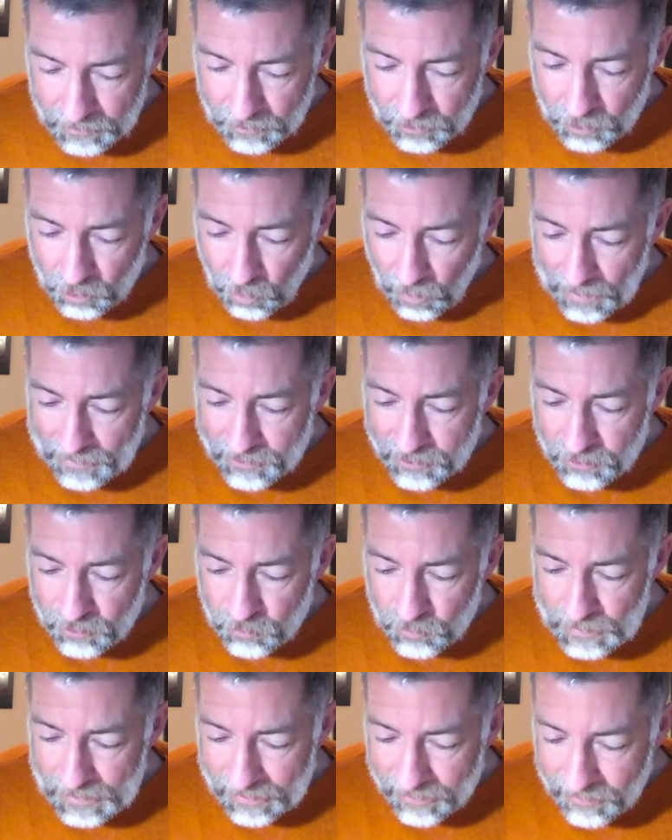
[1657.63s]
Christ,
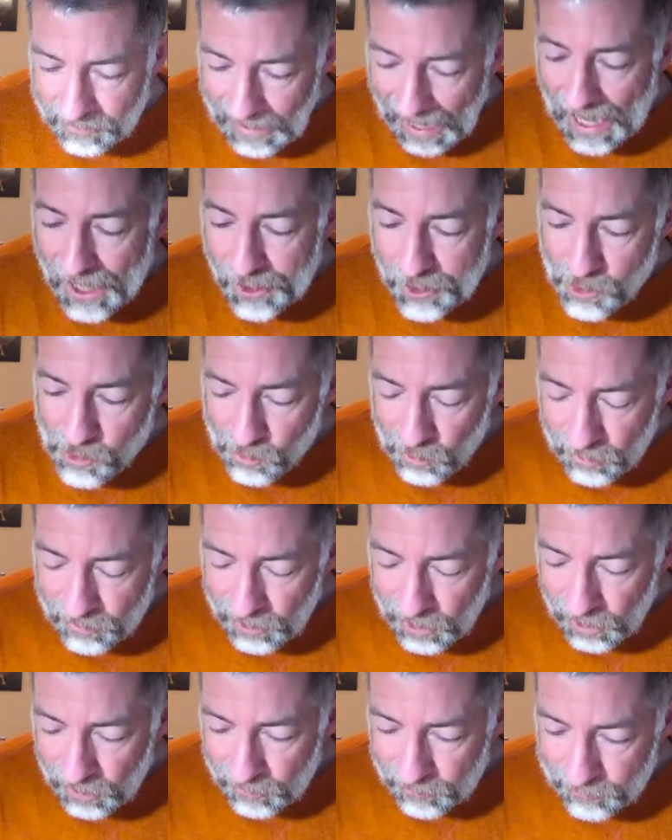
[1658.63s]
we thank you
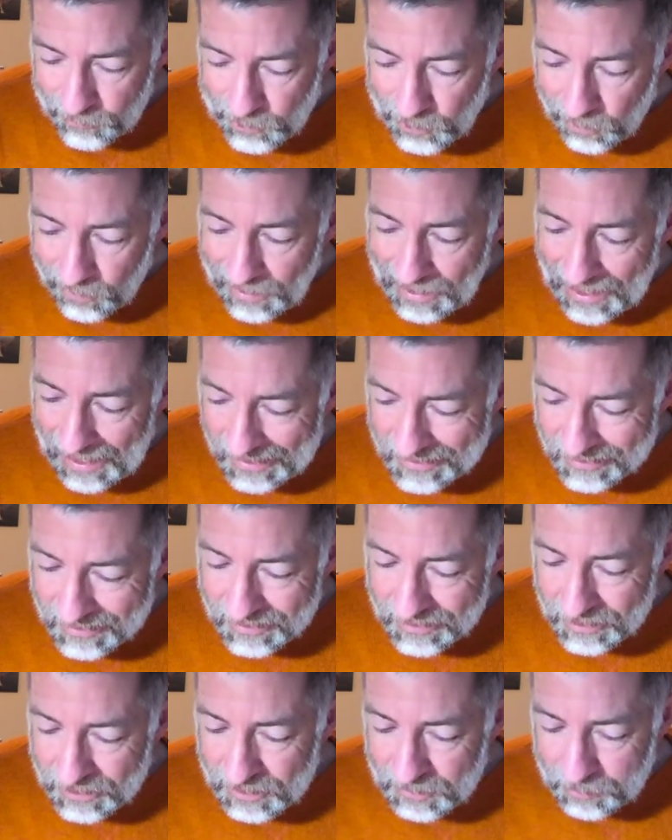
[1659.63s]
for your
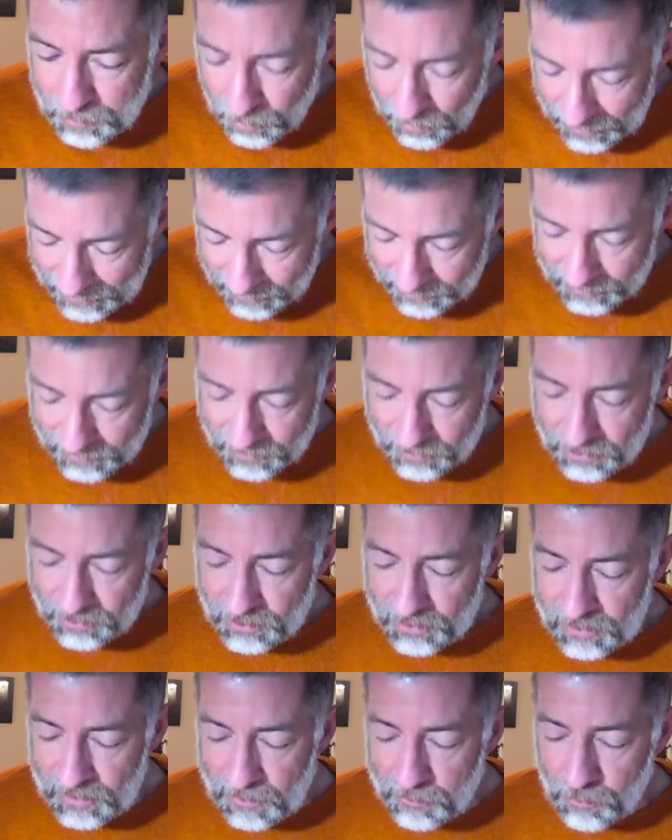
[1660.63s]
constant
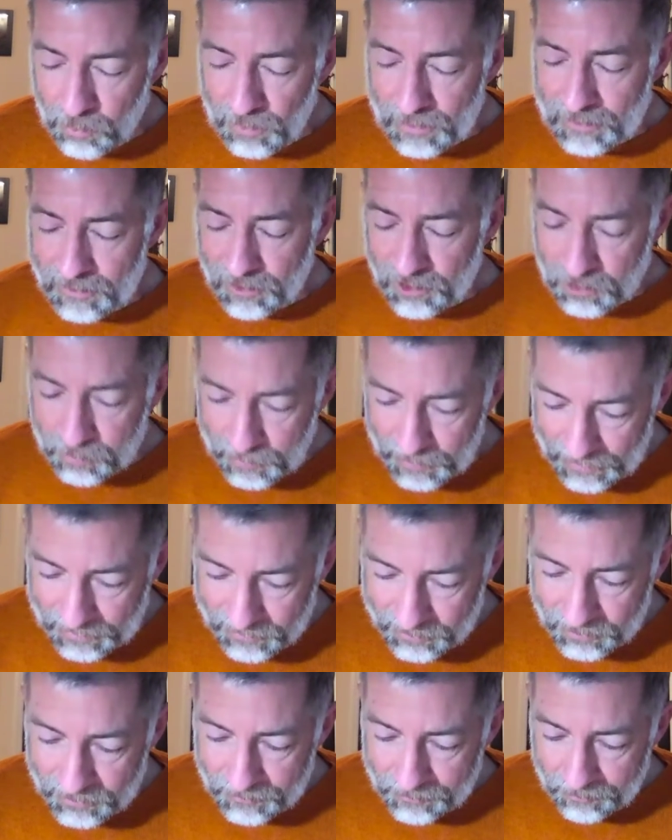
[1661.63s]
presence that brings us
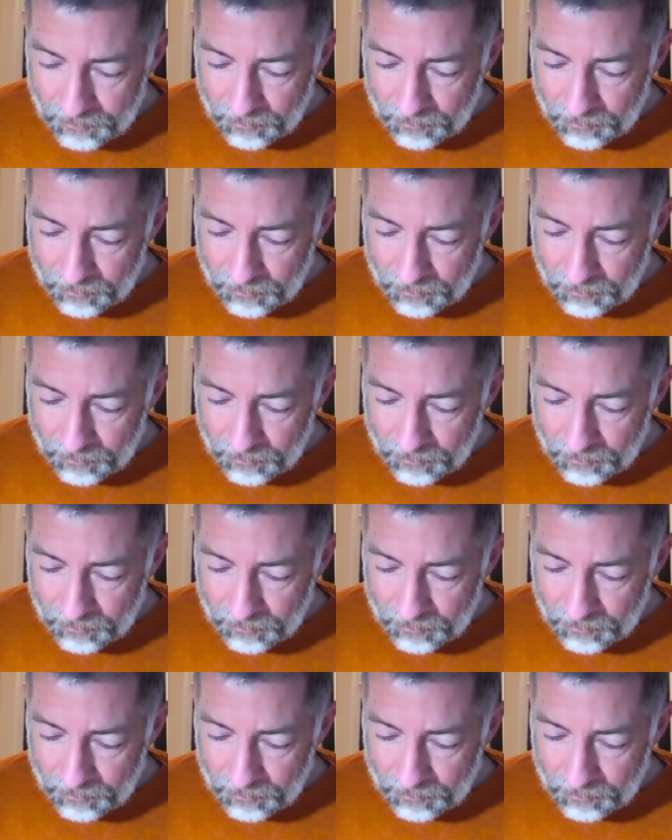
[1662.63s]
peace.